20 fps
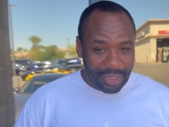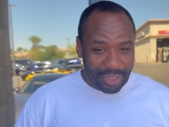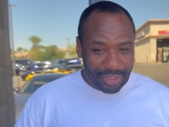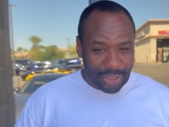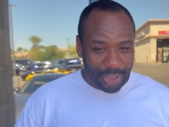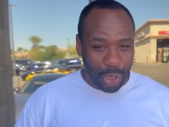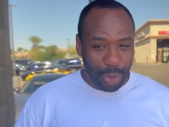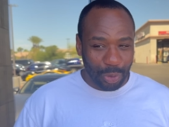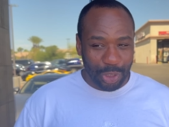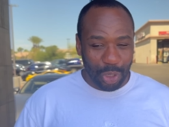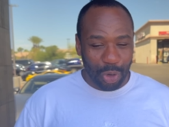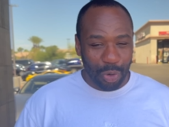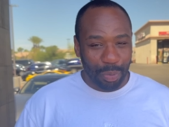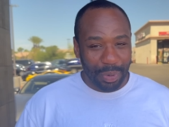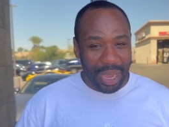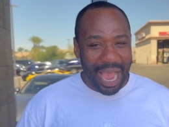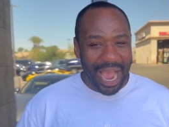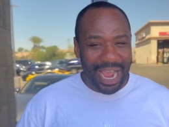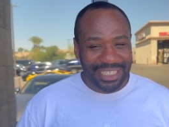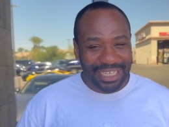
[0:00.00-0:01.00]
but so so
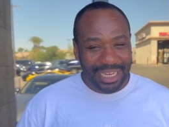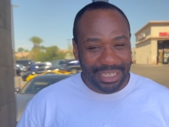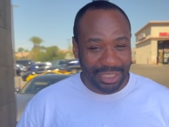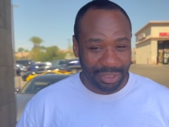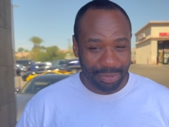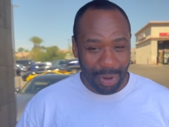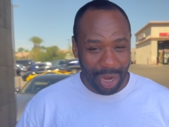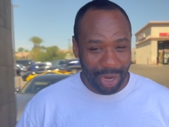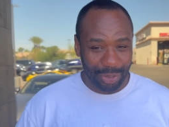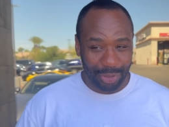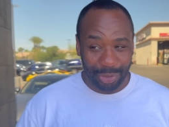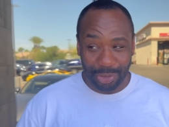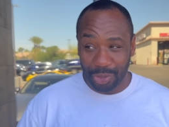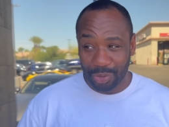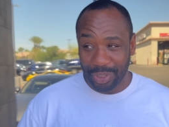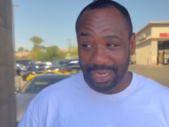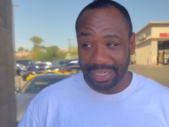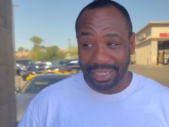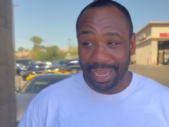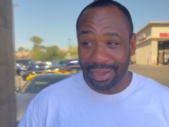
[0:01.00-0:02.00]
guys that smart knew
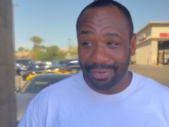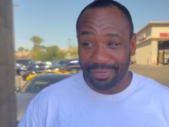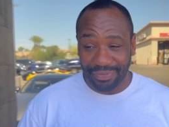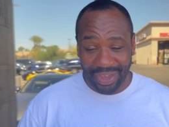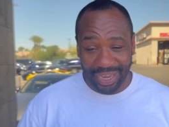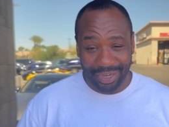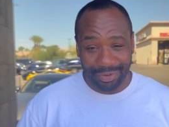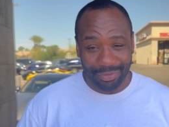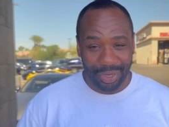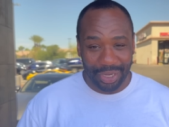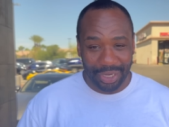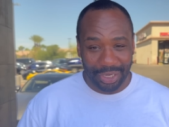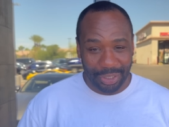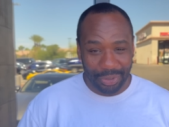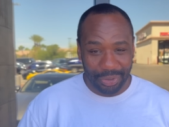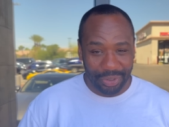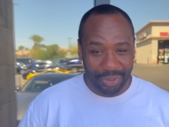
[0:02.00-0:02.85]
that that fight wasn't going.